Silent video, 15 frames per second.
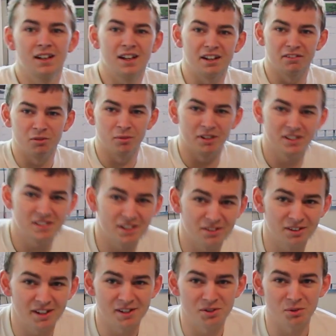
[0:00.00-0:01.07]
Hey everybody, it's
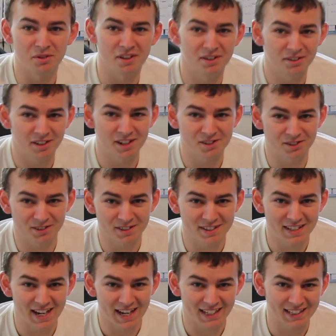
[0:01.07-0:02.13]
Andrew Kaiser with
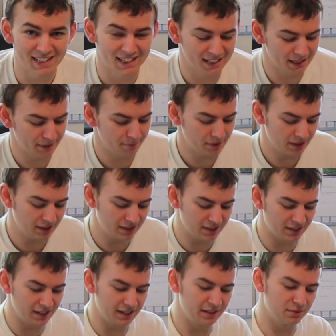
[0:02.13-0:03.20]
AndrewKaiser.com.
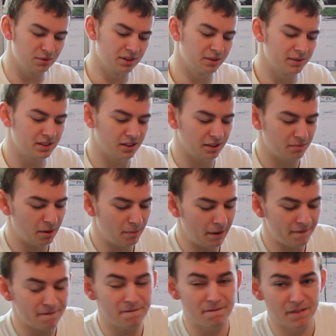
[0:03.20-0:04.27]
Today we're going to be talking about
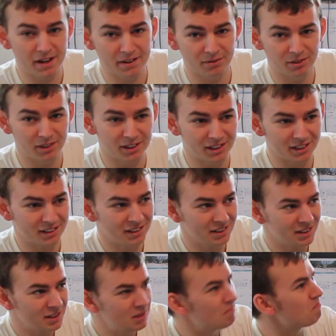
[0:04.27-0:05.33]
my favorite
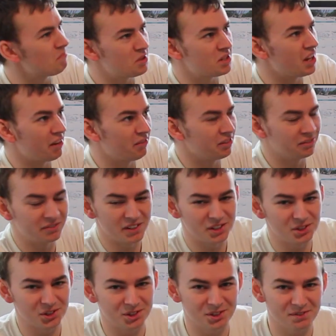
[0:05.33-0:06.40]
7
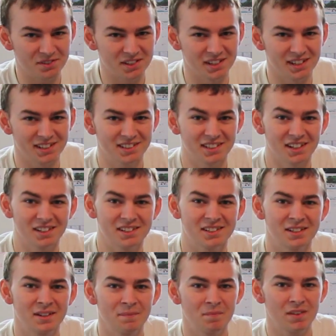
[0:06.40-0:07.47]
features of
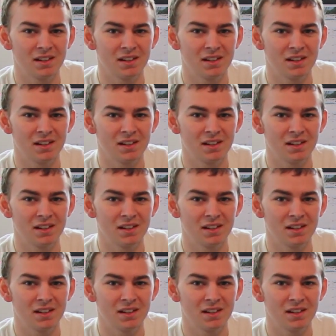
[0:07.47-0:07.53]
CSS.